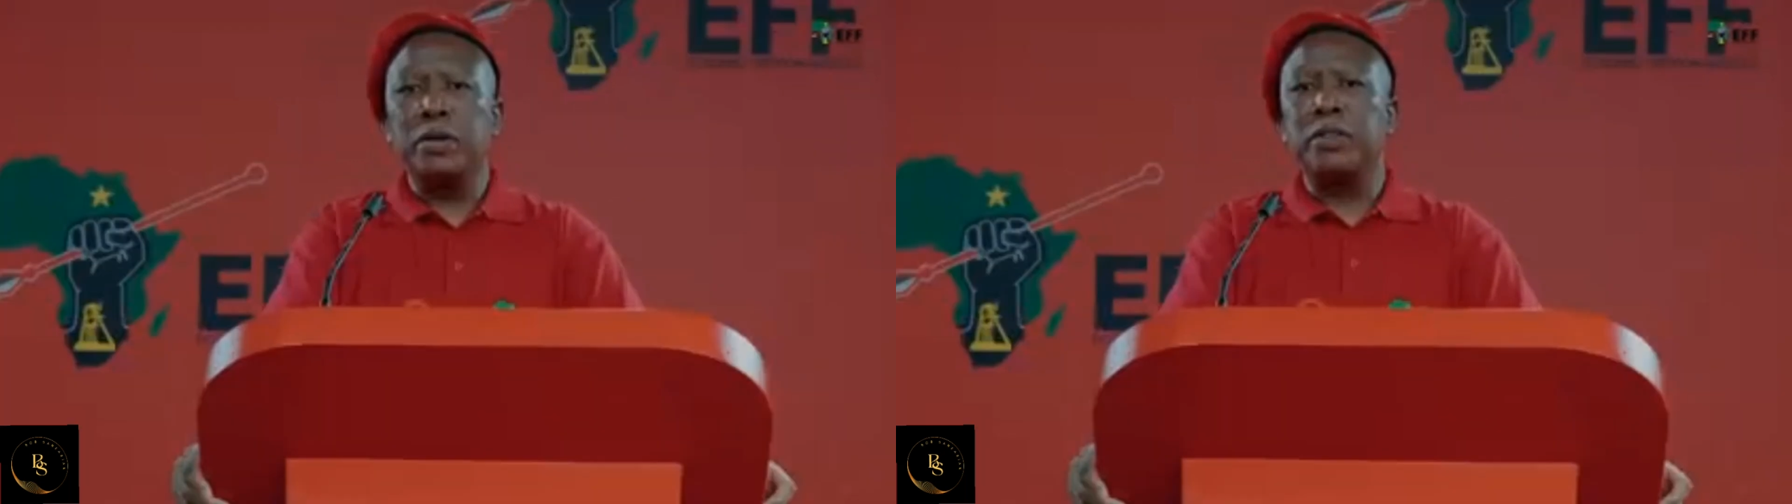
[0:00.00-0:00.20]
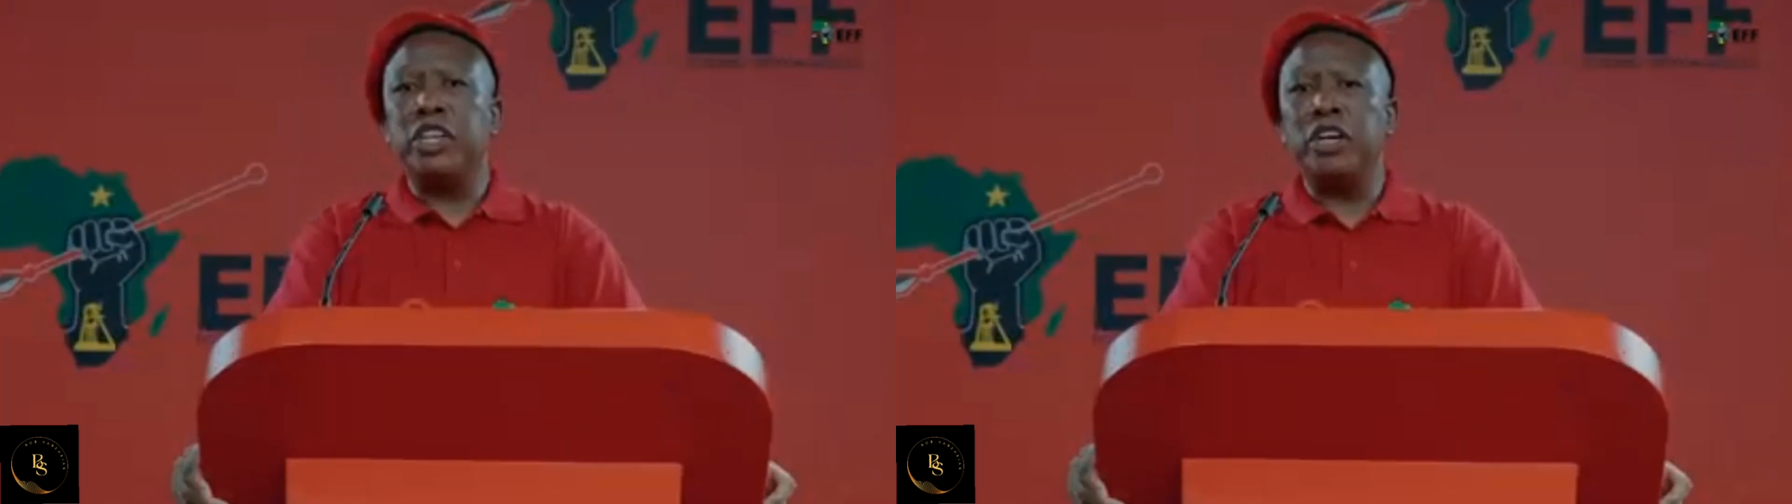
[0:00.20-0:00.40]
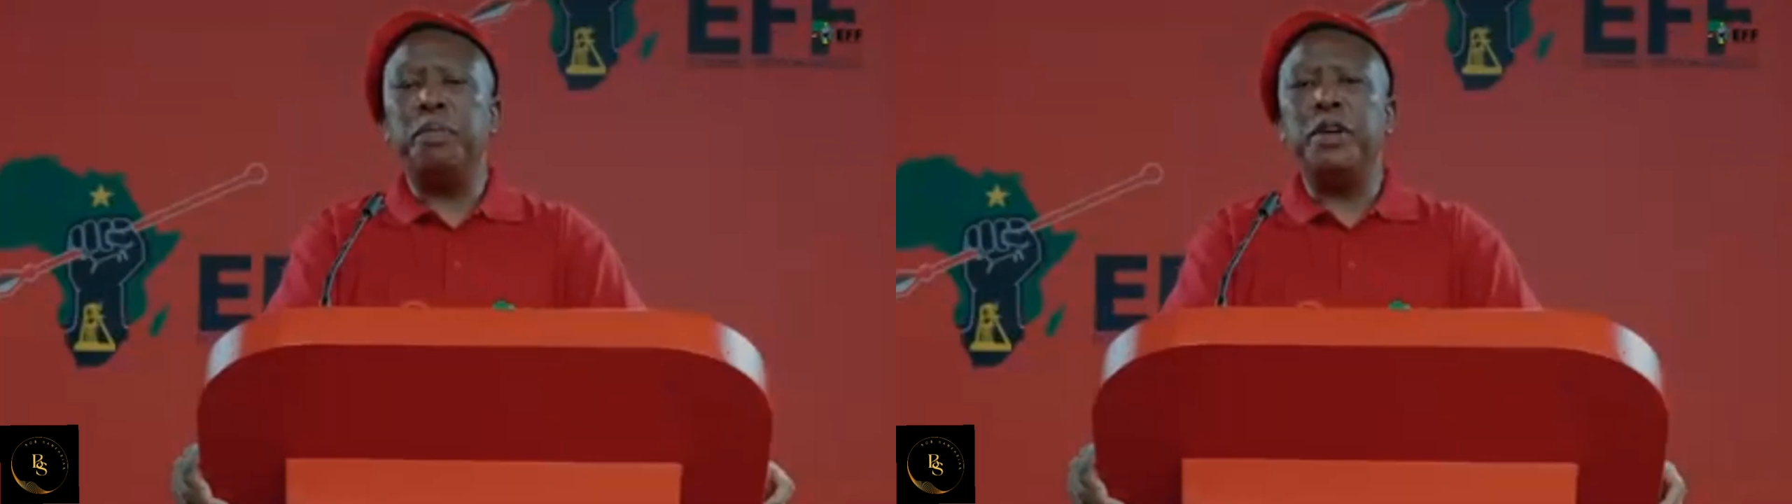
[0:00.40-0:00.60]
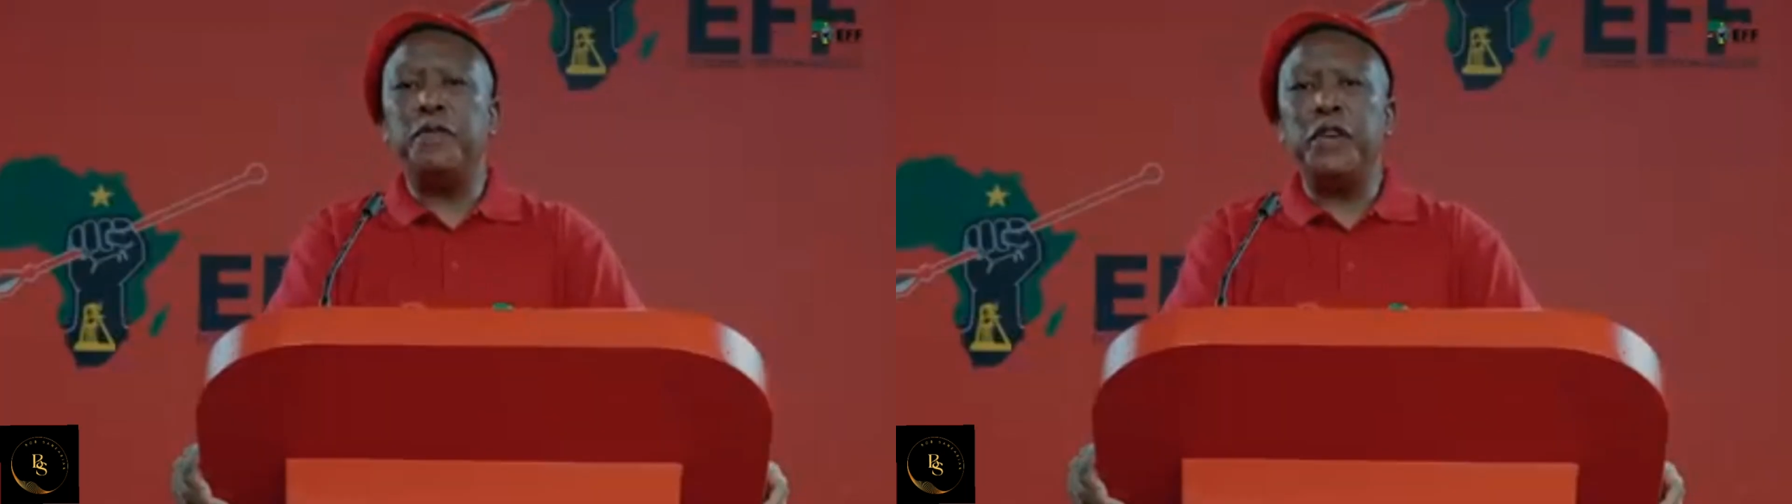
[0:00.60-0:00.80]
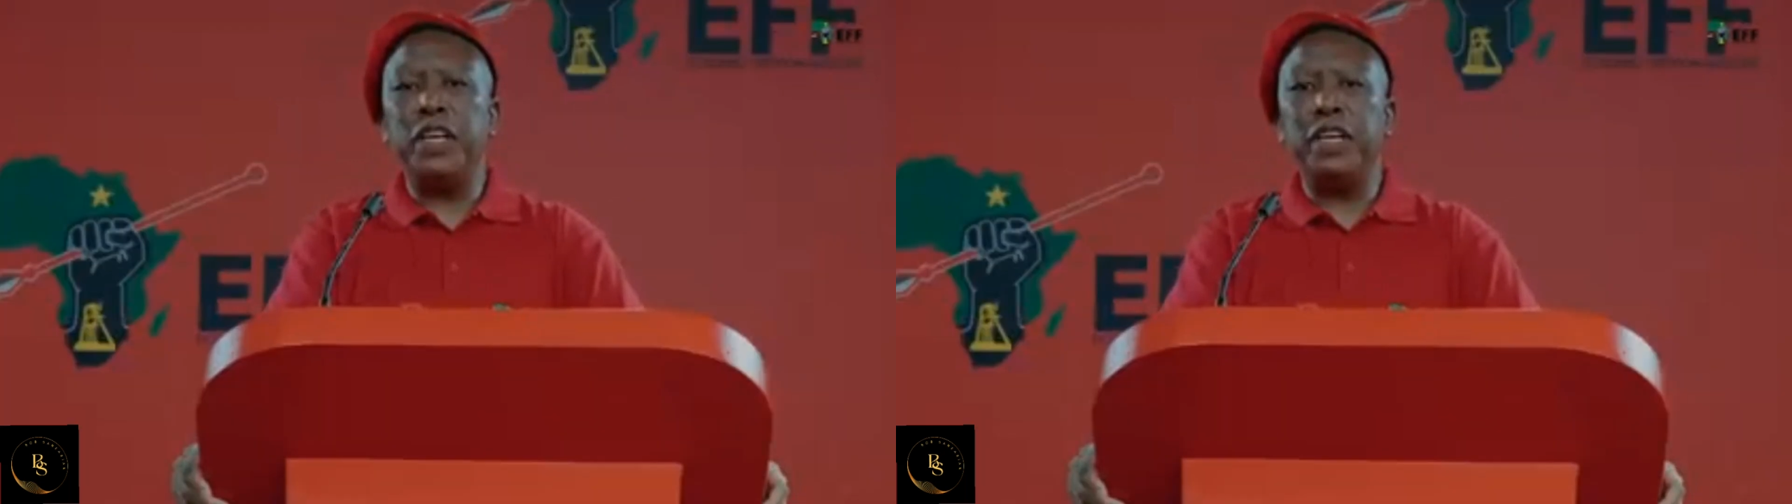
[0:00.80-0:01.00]

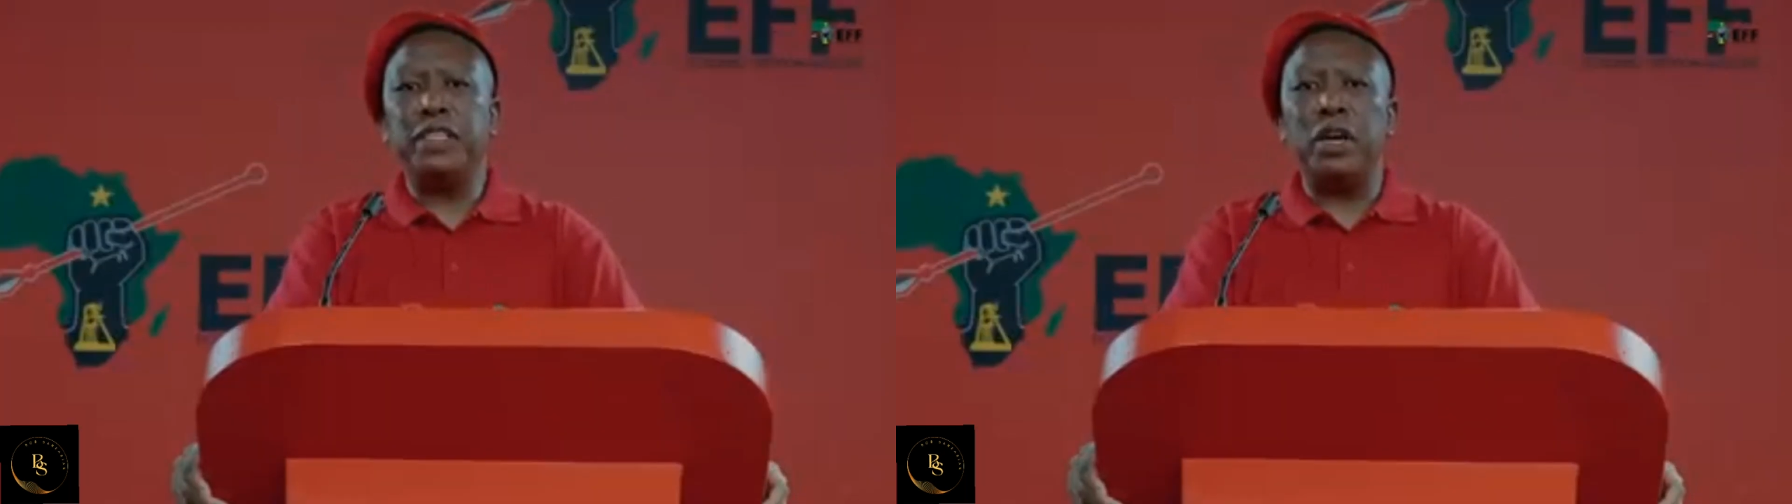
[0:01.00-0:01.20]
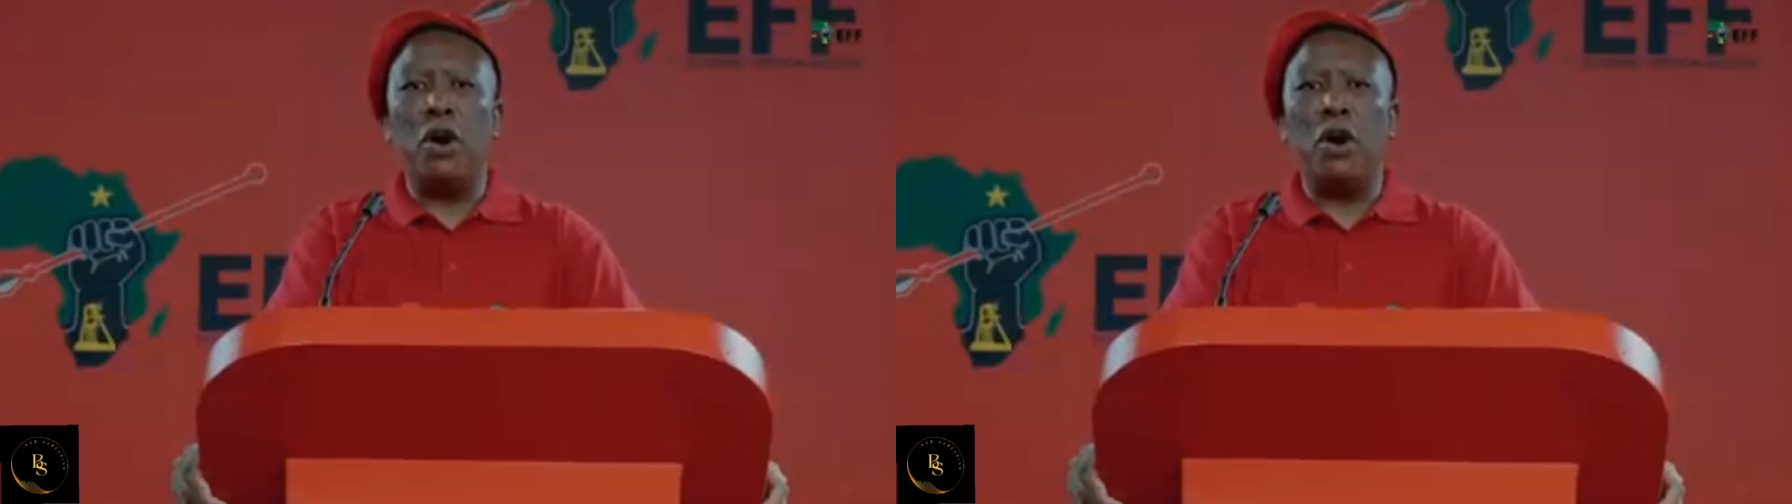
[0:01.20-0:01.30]
GBV is the